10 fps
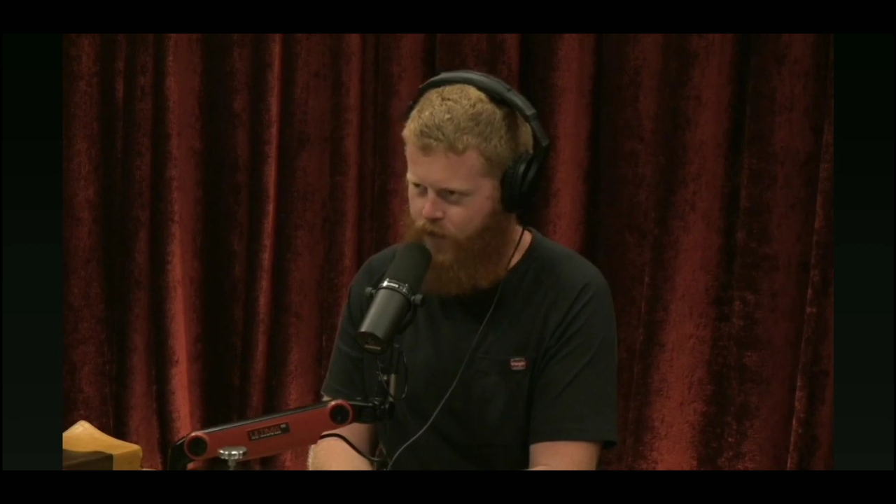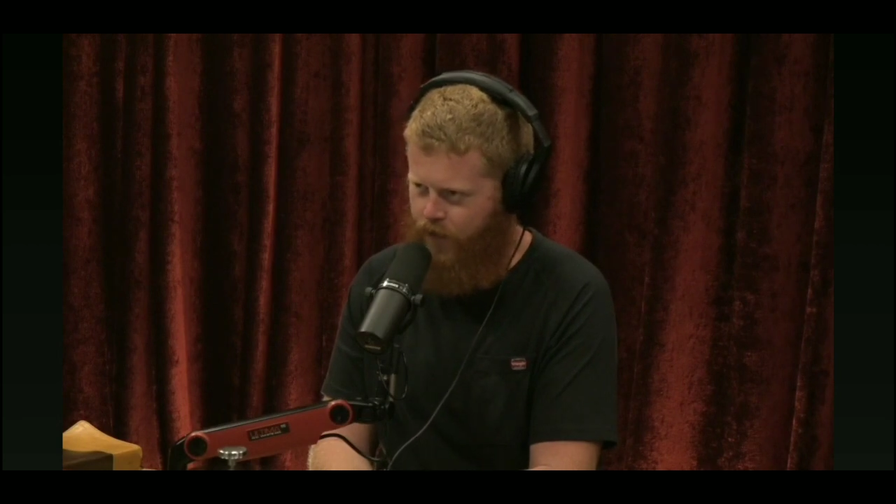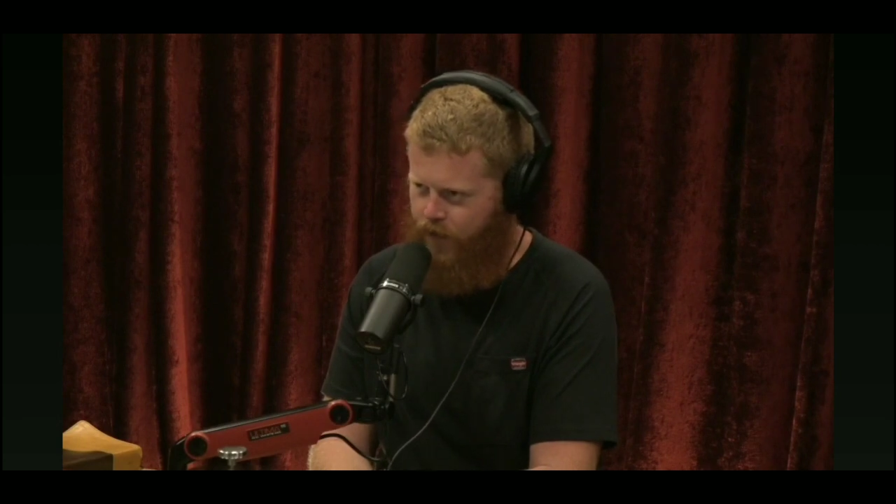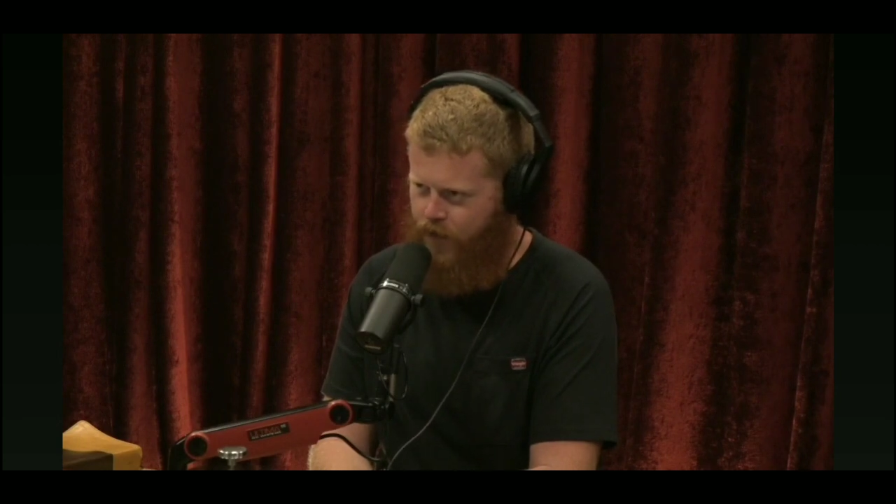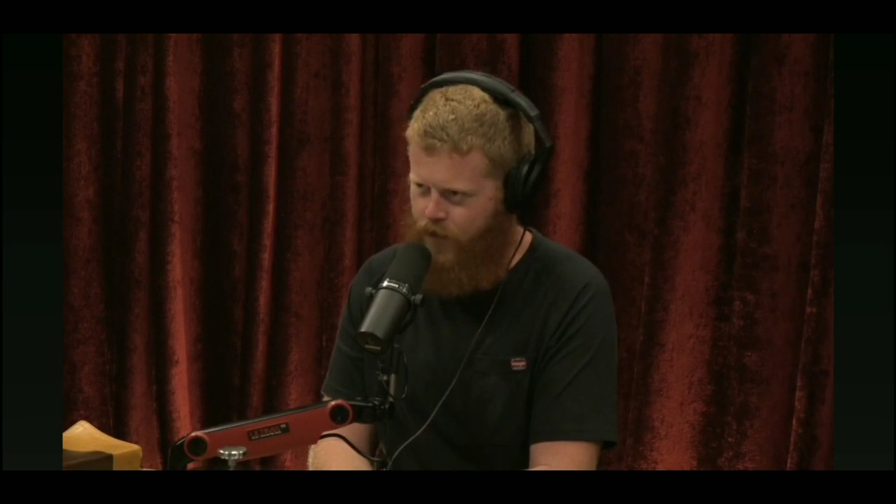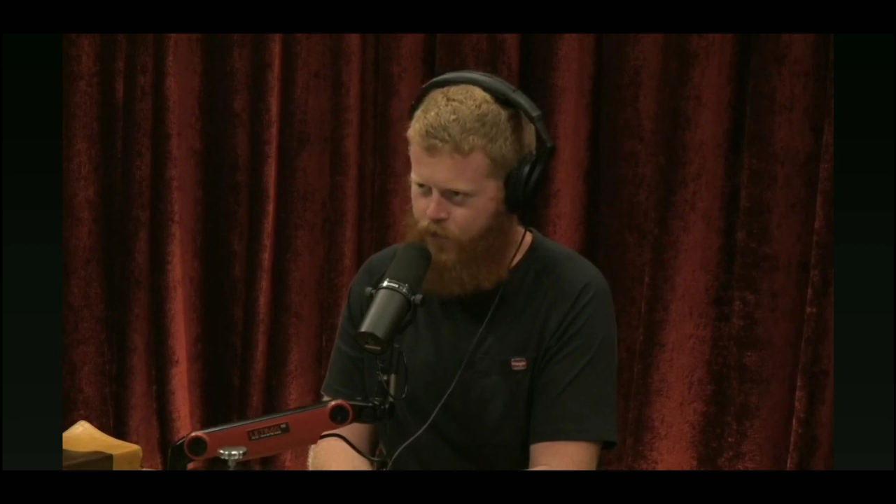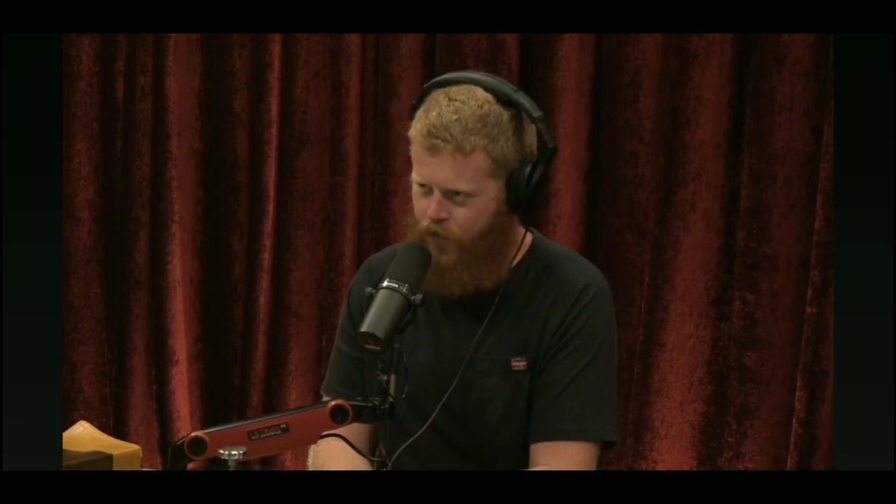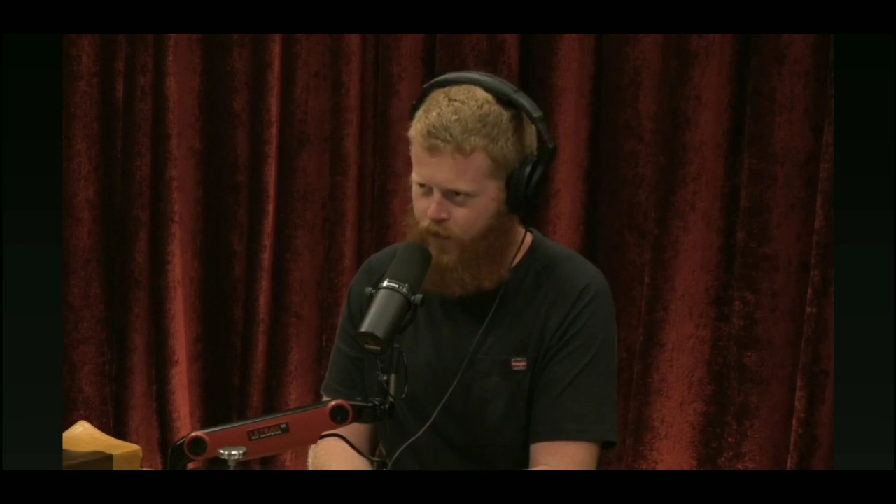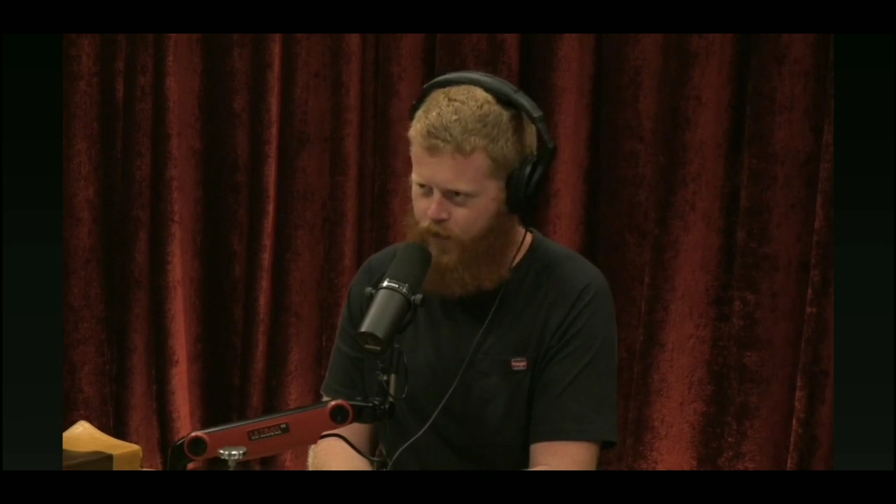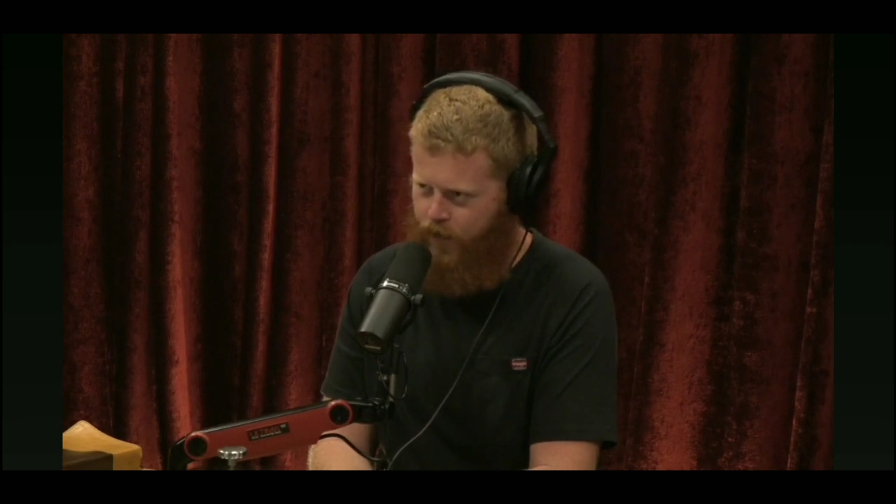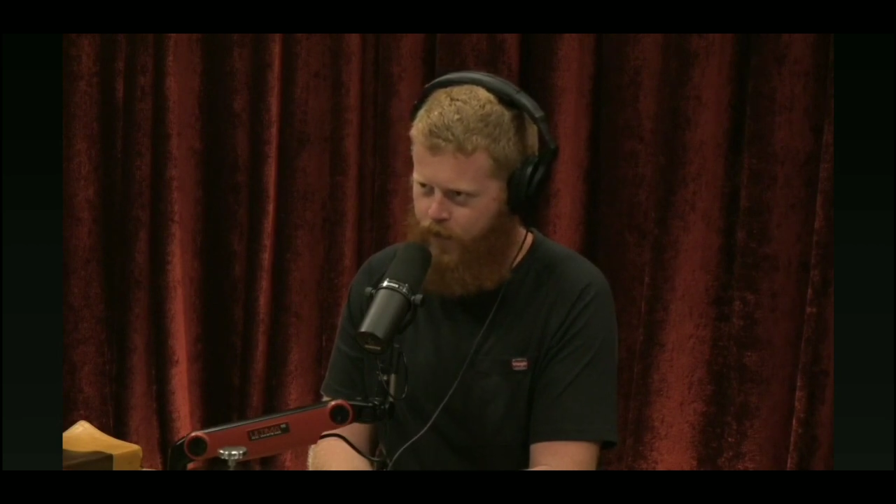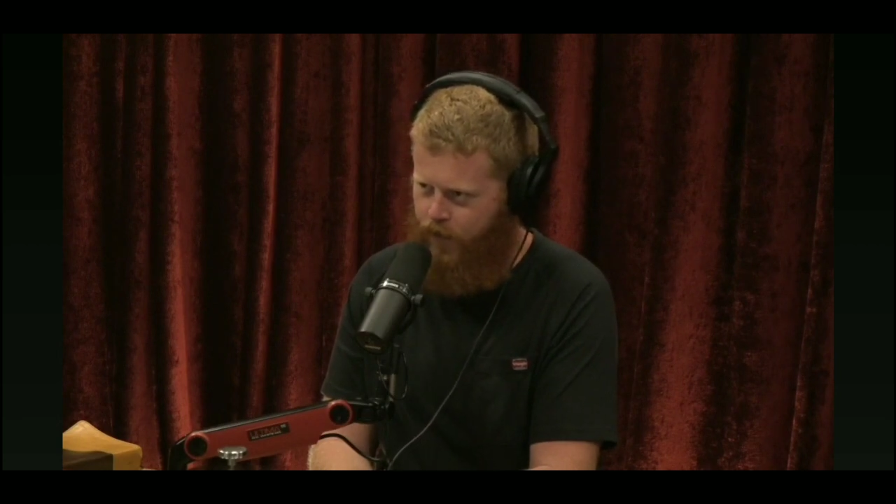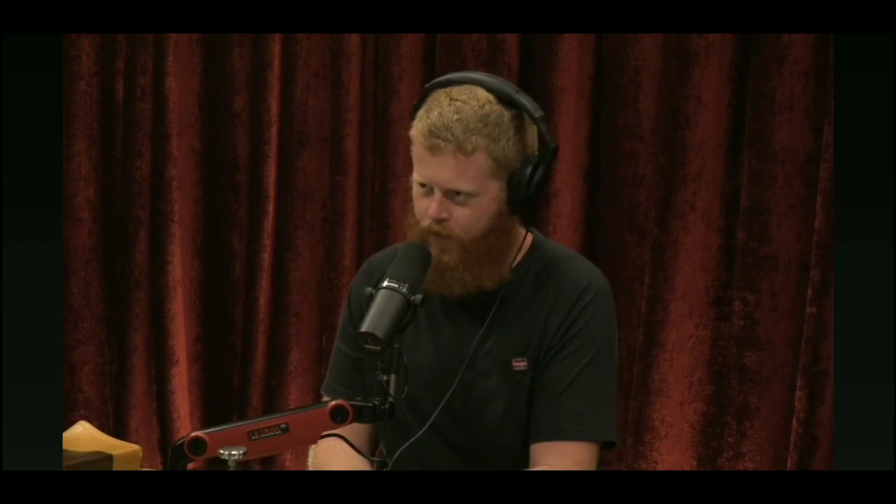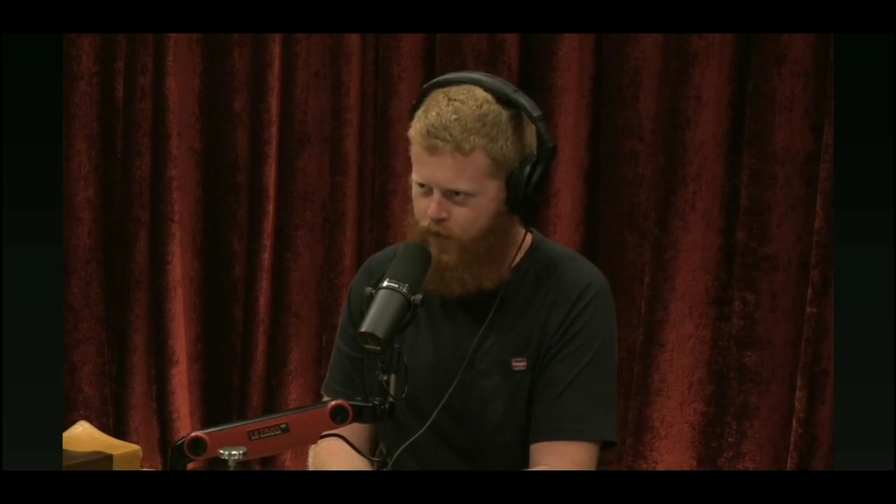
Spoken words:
that it is I'm trying to get.